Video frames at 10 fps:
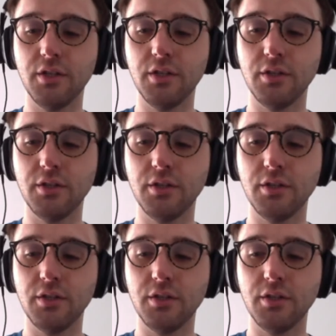So this
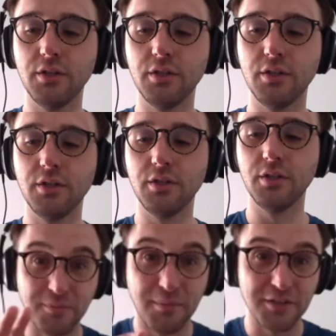kind of tells
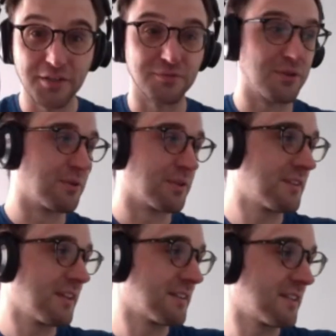pytest, hey, this is meant
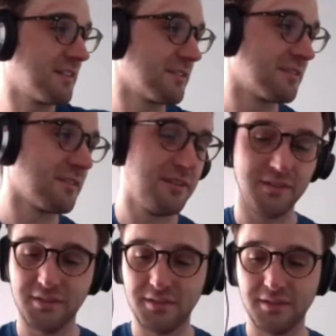to be a module for holding
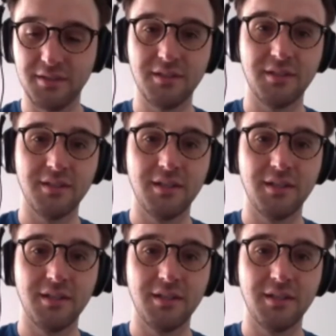test cases.